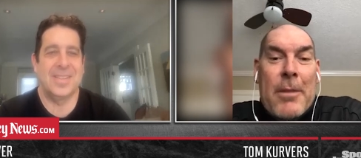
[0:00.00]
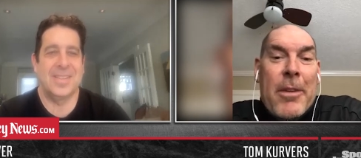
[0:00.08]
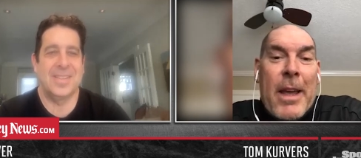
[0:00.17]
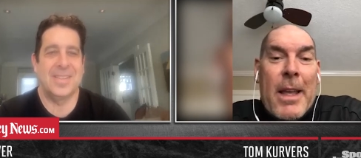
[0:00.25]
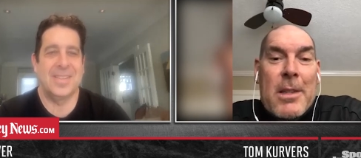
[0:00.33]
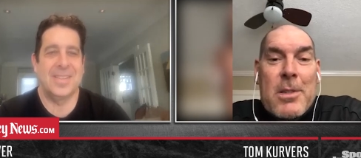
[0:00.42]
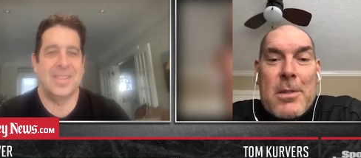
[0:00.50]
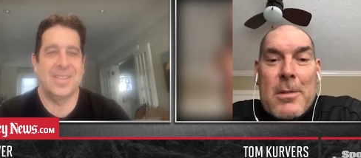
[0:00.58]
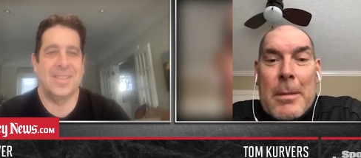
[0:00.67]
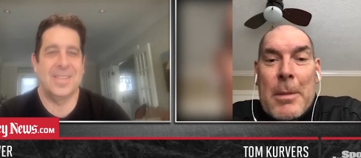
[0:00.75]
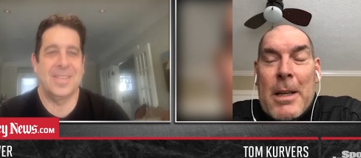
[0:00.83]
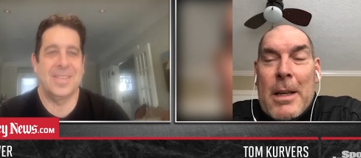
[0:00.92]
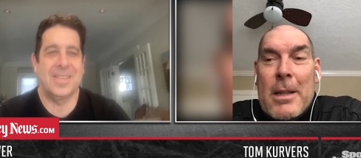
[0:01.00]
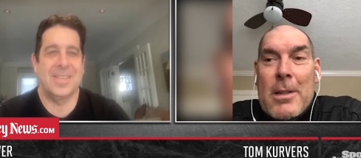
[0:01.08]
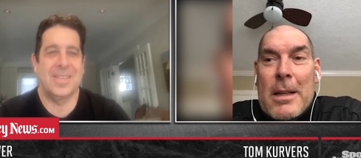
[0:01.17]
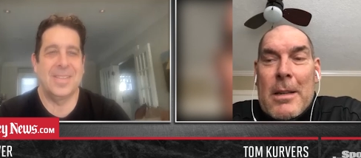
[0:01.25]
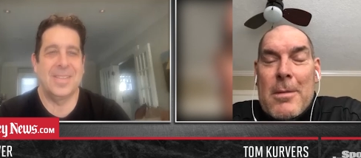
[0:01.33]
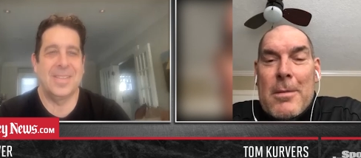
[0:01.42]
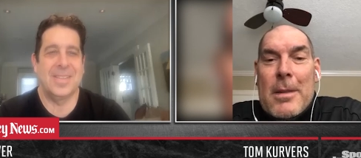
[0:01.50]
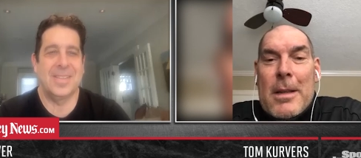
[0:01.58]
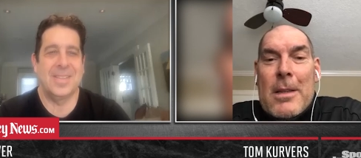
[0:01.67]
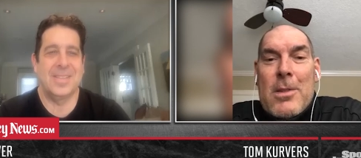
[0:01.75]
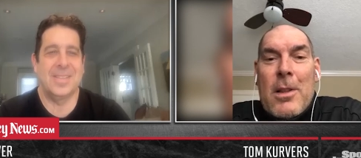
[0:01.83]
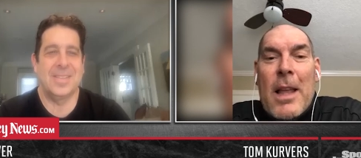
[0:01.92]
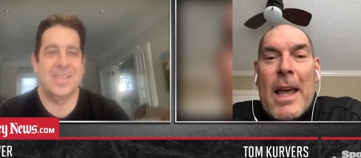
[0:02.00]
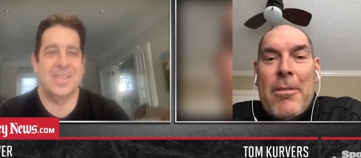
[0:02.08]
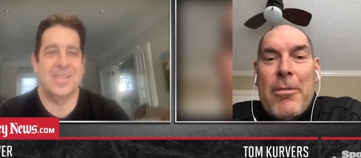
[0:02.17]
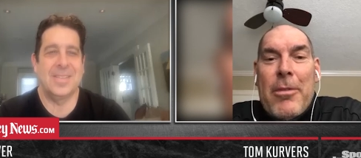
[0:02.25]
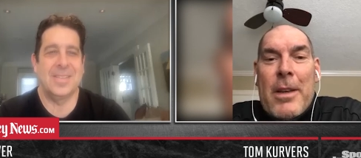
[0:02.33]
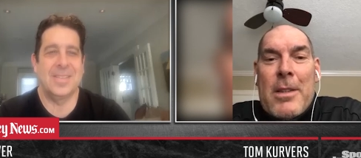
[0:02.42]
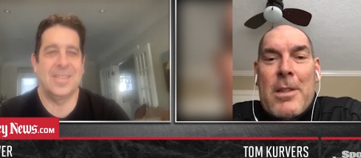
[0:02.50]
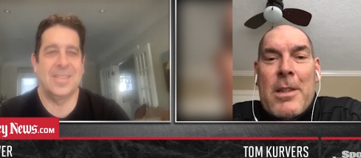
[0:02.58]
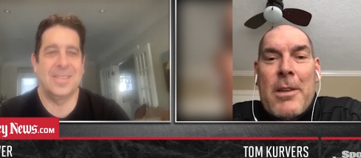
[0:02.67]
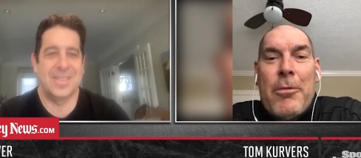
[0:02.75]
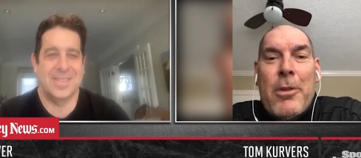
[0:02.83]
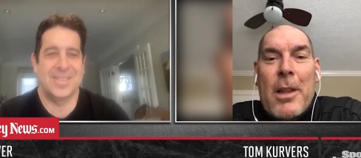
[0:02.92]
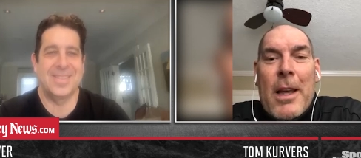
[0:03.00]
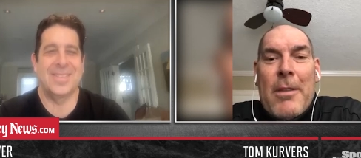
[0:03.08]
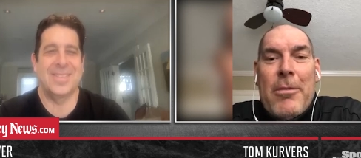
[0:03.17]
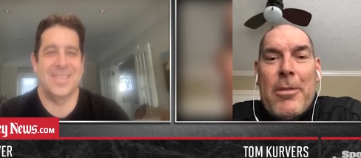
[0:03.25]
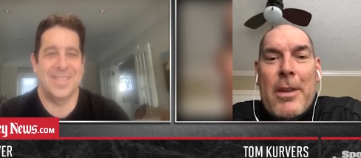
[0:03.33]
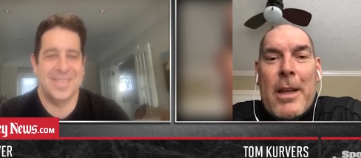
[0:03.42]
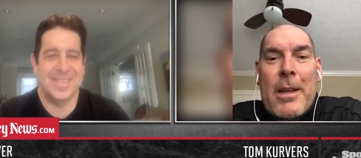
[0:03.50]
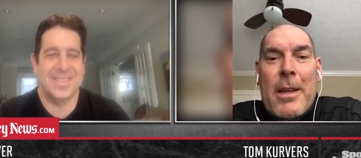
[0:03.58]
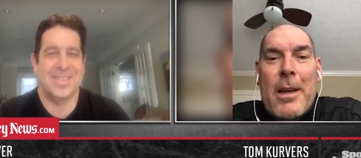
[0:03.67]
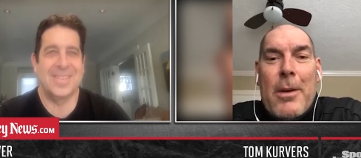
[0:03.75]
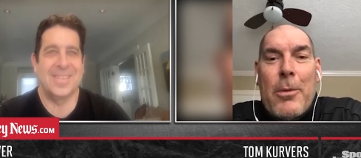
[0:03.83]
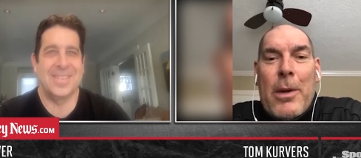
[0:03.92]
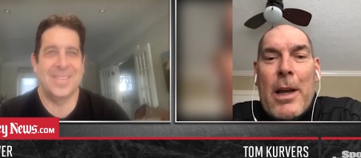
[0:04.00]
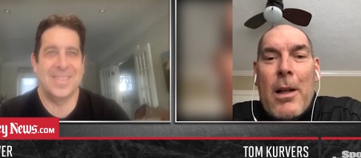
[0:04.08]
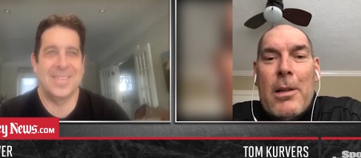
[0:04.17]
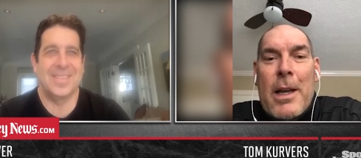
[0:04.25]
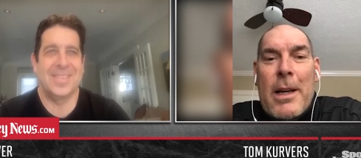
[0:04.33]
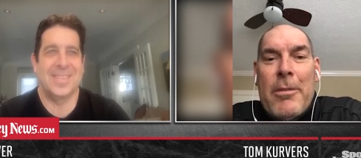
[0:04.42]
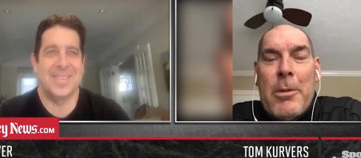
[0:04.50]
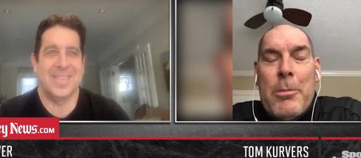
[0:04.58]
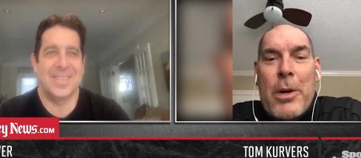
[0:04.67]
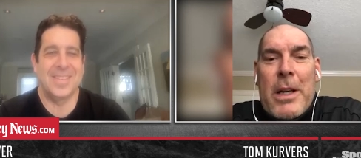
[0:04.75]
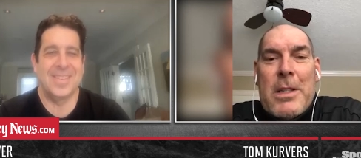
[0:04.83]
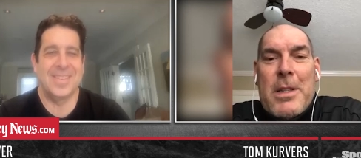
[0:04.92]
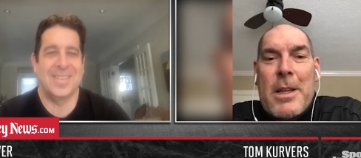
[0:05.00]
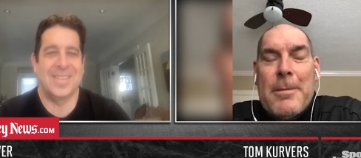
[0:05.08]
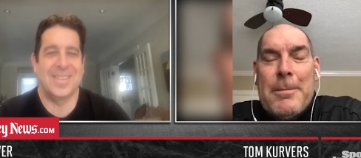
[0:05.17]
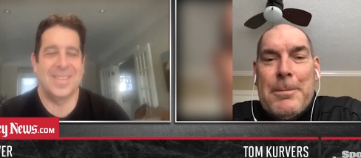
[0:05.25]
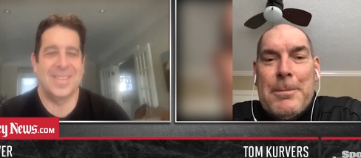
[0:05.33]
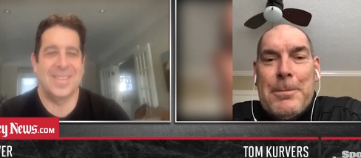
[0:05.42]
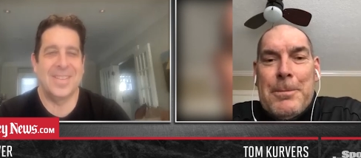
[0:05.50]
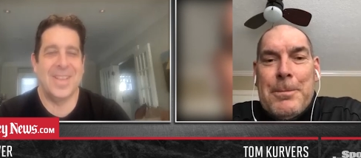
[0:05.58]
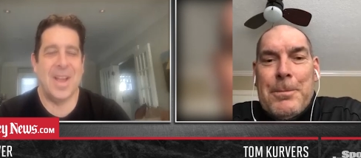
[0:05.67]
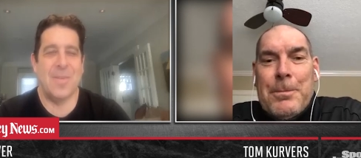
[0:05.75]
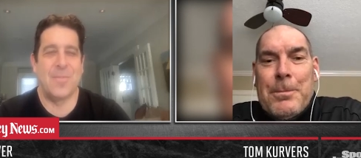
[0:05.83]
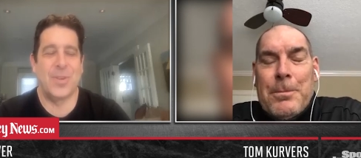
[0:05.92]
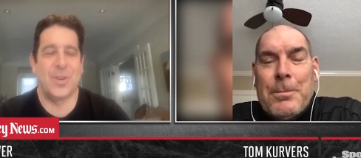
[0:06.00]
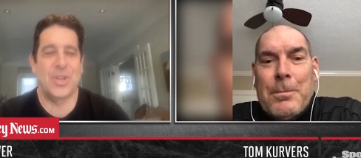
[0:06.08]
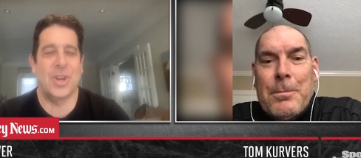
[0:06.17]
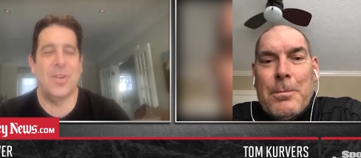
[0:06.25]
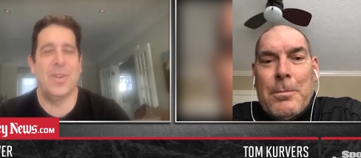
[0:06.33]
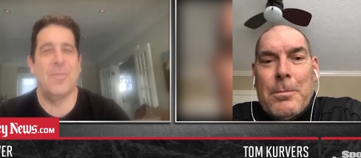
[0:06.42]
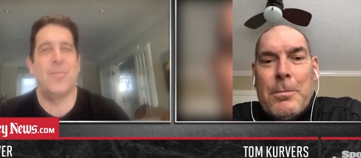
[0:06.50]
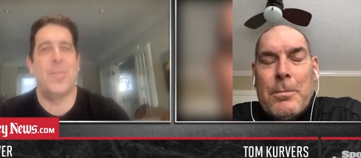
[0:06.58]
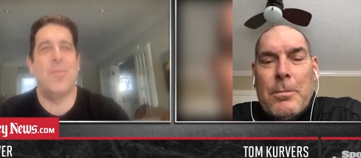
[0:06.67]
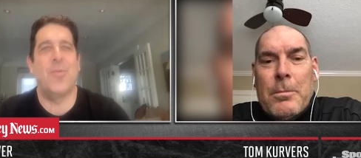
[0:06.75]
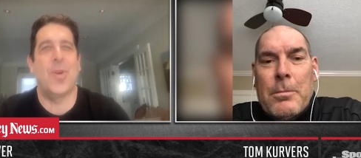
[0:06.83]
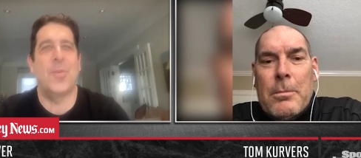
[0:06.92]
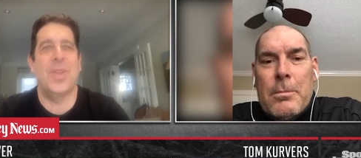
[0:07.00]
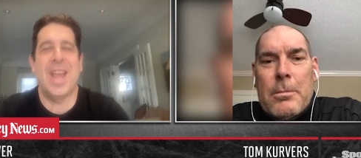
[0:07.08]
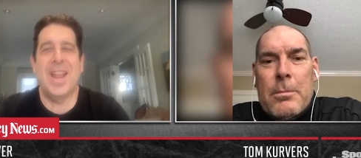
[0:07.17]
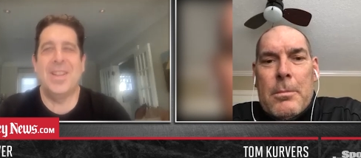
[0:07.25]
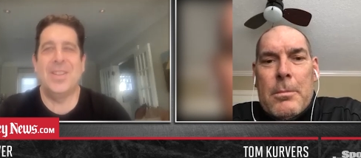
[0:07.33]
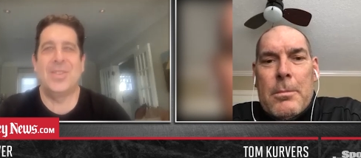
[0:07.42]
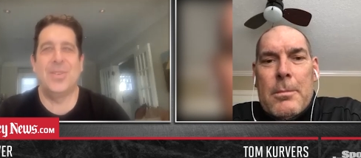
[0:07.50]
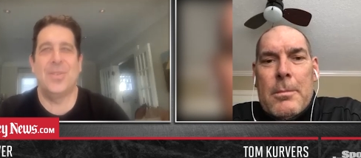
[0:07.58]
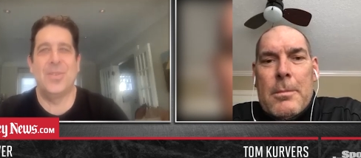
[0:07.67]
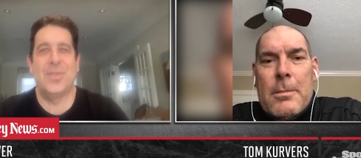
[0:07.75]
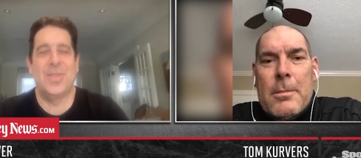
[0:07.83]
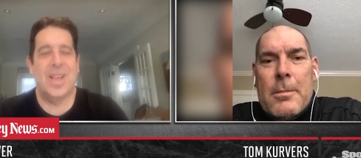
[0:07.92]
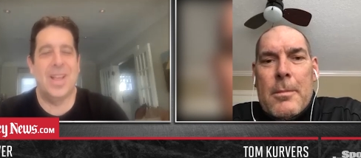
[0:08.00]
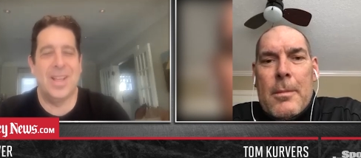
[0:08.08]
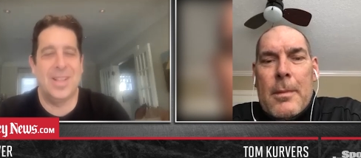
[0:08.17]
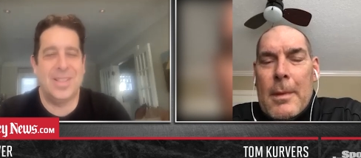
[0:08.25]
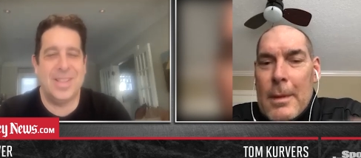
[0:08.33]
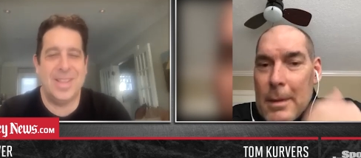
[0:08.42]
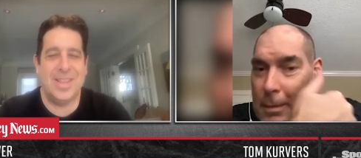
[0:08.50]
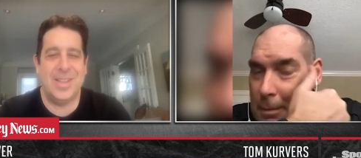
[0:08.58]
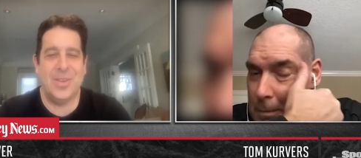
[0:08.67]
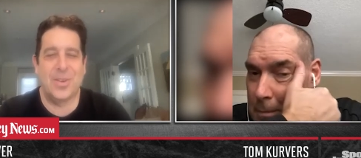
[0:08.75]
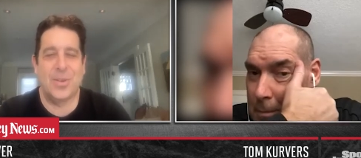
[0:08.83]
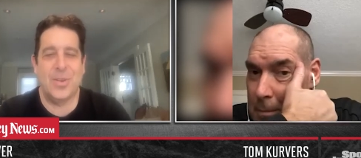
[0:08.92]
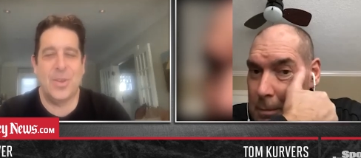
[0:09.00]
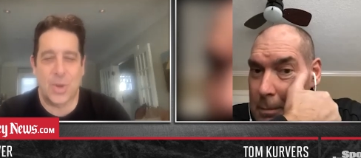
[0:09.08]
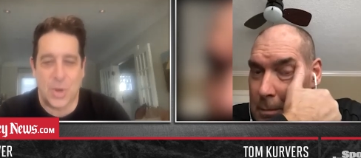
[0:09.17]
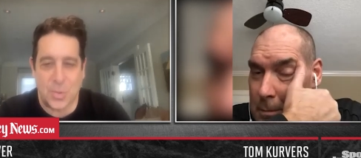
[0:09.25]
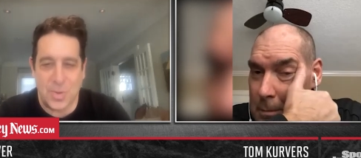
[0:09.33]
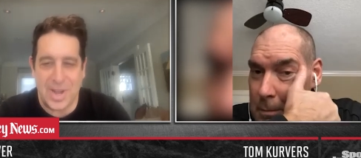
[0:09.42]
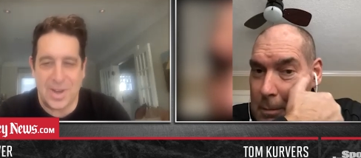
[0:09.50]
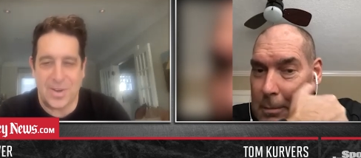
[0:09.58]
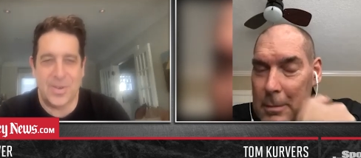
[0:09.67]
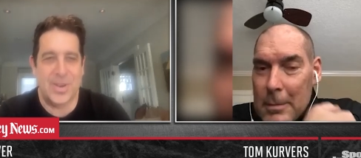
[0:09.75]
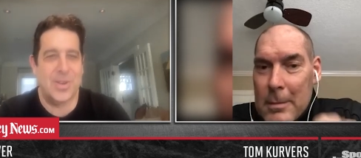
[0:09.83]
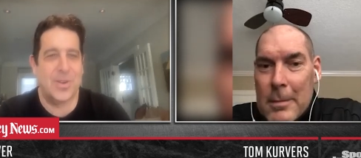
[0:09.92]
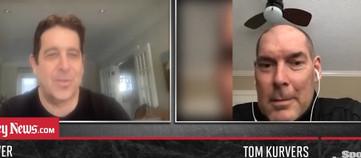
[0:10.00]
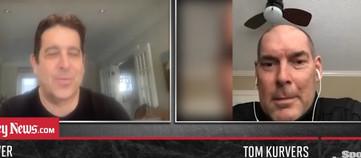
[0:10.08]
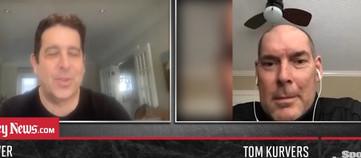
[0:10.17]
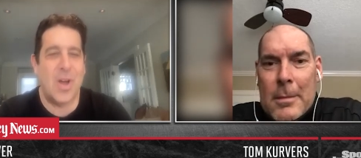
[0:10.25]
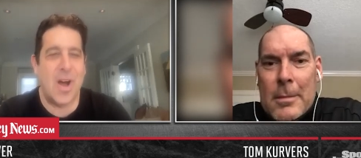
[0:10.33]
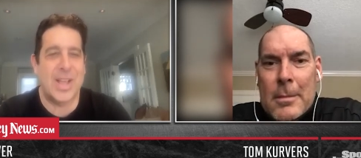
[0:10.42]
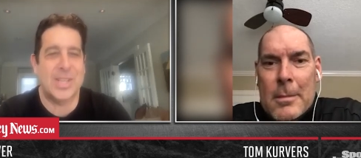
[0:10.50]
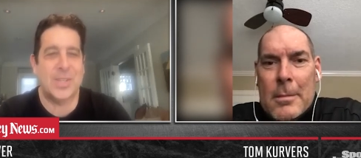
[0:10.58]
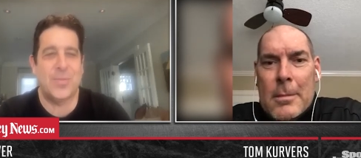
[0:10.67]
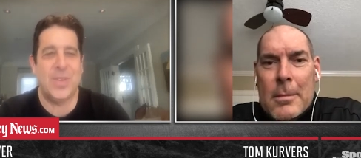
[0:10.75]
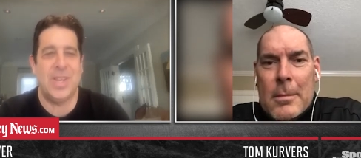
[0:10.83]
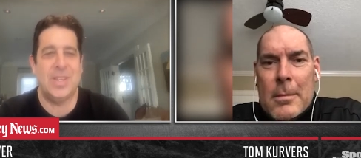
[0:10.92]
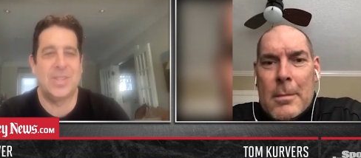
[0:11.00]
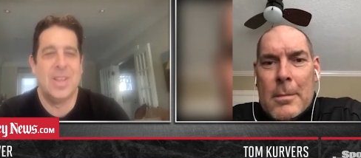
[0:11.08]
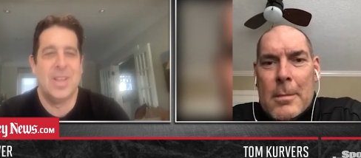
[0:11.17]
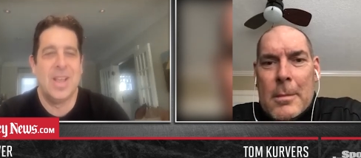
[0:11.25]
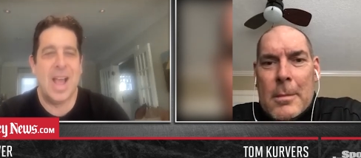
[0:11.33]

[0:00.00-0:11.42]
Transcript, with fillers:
Speaker 1: and fans. I mean, it, it, it's a life, it's a different life, and uh, we all kind of embraced it.
Speaker 2: Yeah, for sure. And before we get into the the your your career and your philosophies,